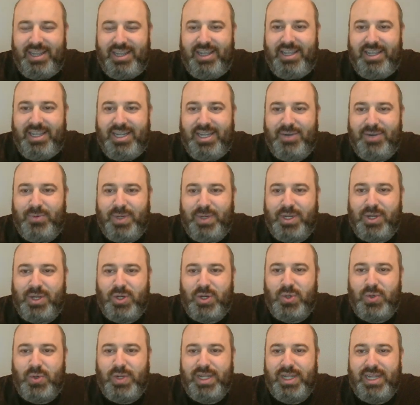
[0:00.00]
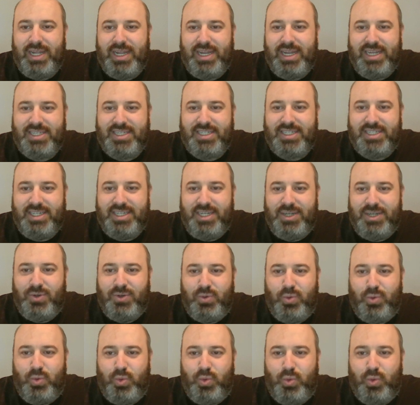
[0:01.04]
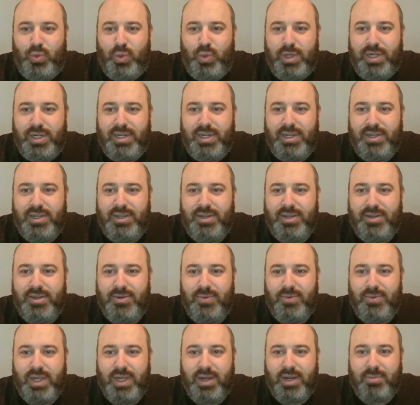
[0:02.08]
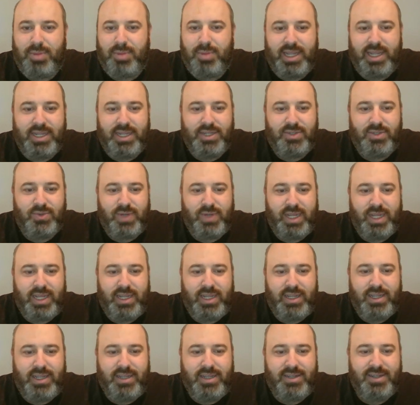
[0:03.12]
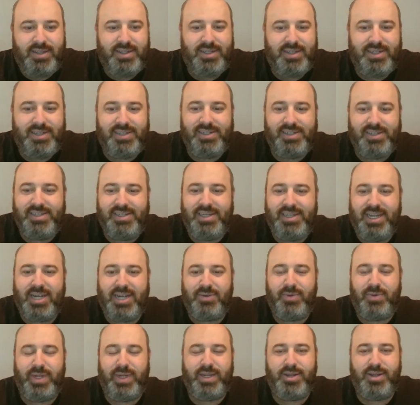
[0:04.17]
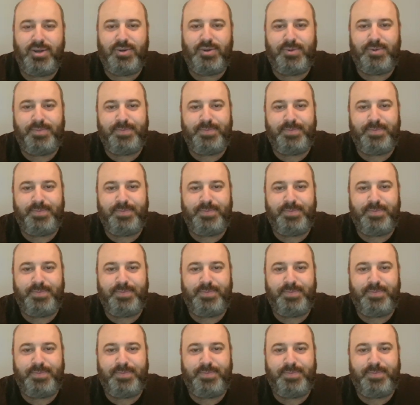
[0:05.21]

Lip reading: Here we go, and let's see who we are playing today. There we go.